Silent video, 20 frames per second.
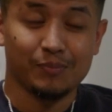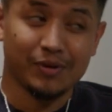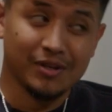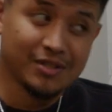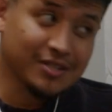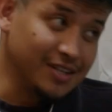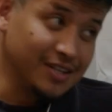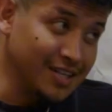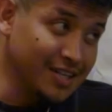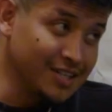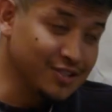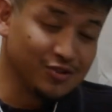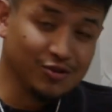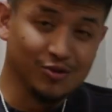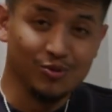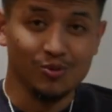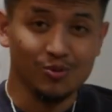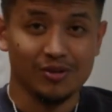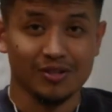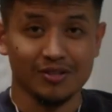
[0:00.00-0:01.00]
the person next to
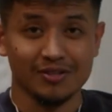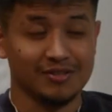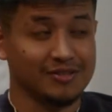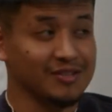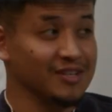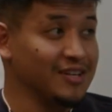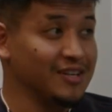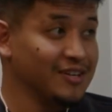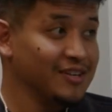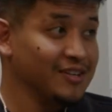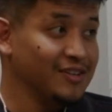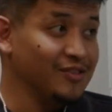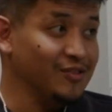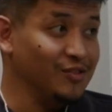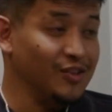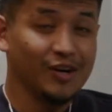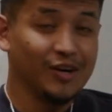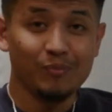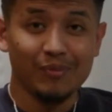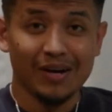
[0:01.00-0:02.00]
you because
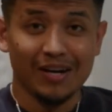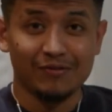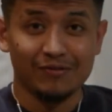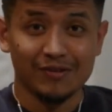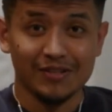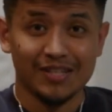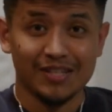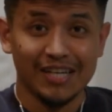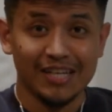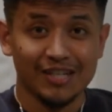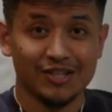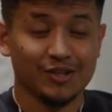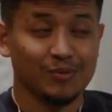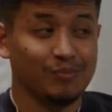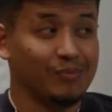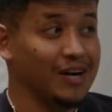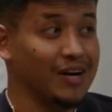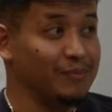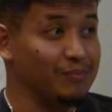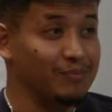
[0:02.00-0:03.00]
their manifestation
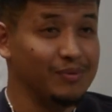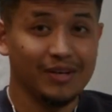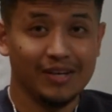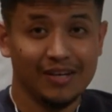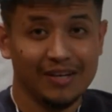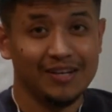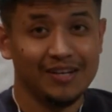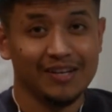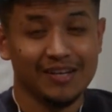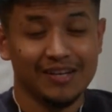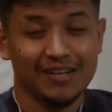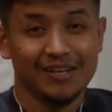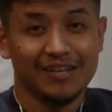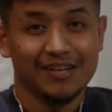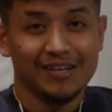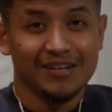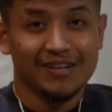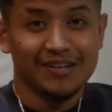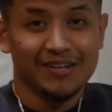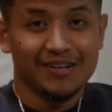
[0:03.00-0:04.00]
might be
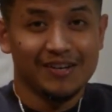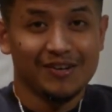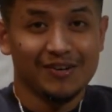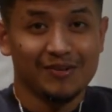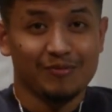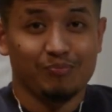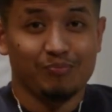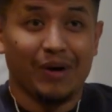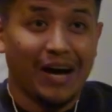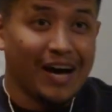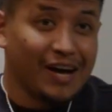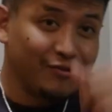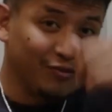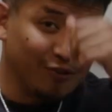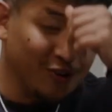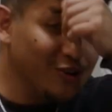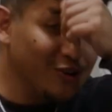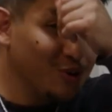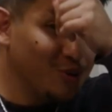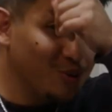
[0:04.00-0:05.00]
bad
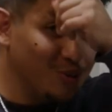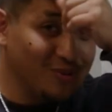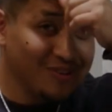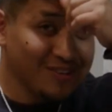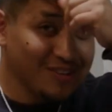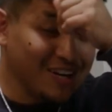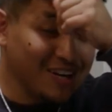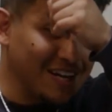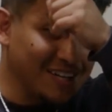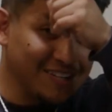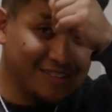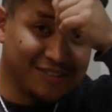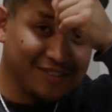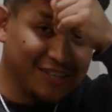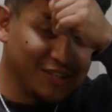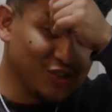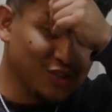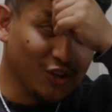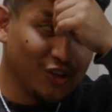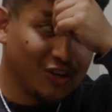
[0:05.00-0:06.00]
for you. Like
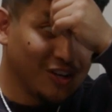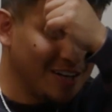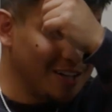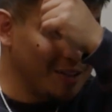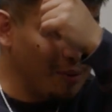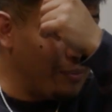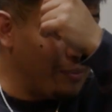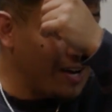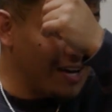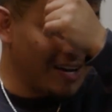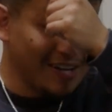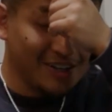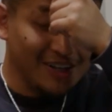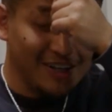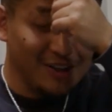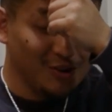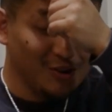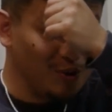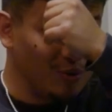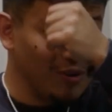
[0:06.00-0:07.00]
there's a good and a bad,
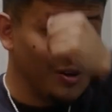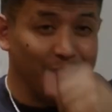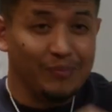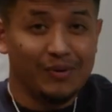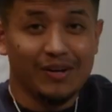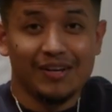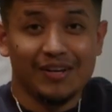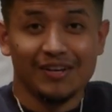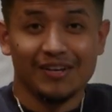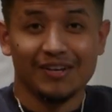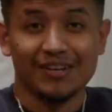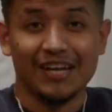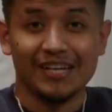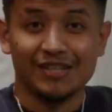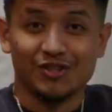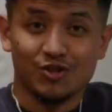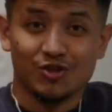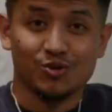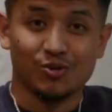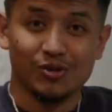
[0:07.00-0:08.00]
and you don't want to be
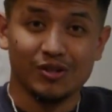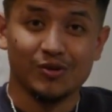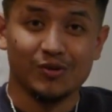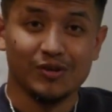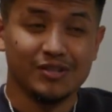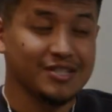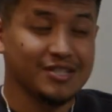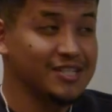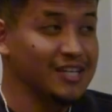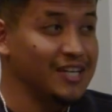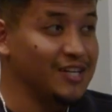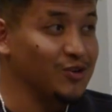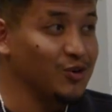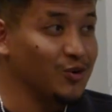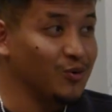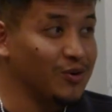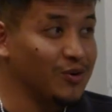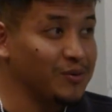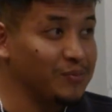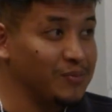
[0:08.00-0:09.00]
like the story Noah just said. You
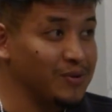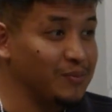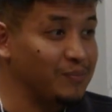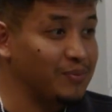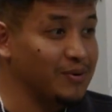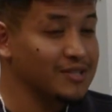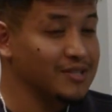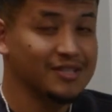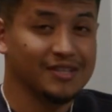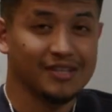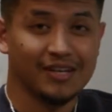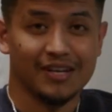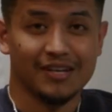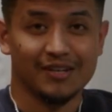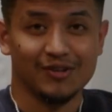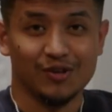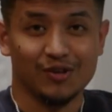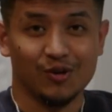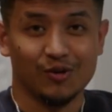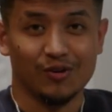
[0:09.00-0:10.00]
don't want to be the person
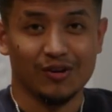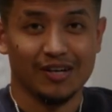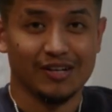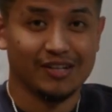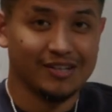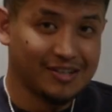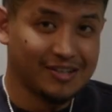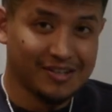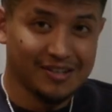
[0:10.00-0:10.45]
that got